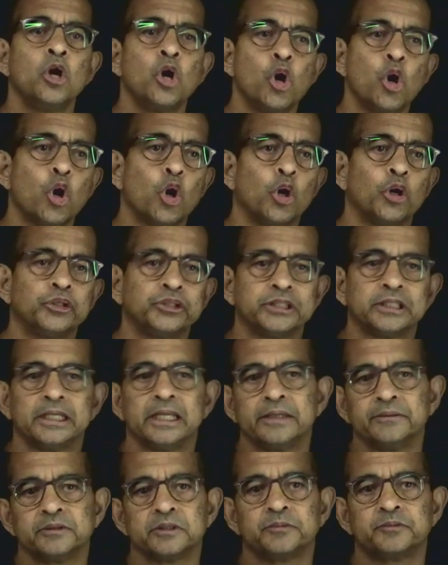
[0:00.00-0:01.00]
on the
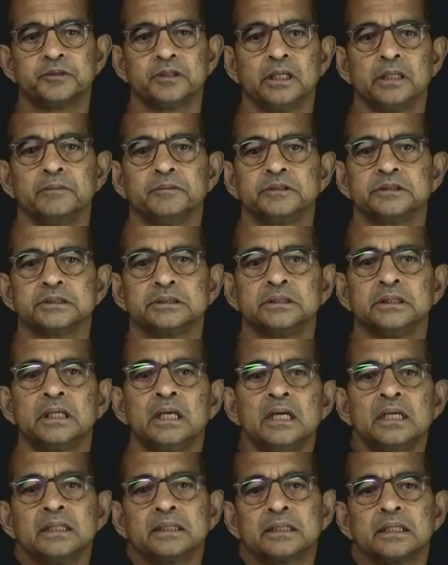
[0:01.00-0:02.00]
lambda parameter.
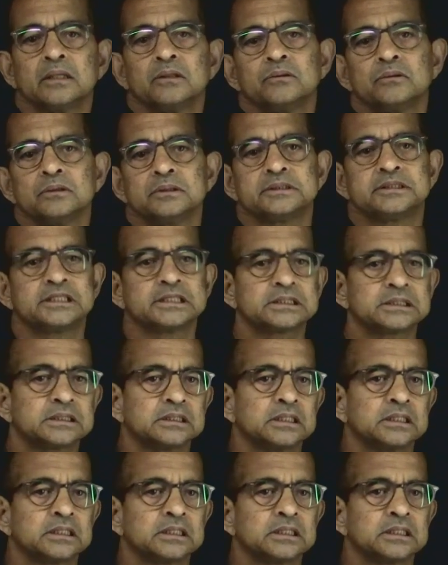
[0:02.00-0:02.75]
Now, just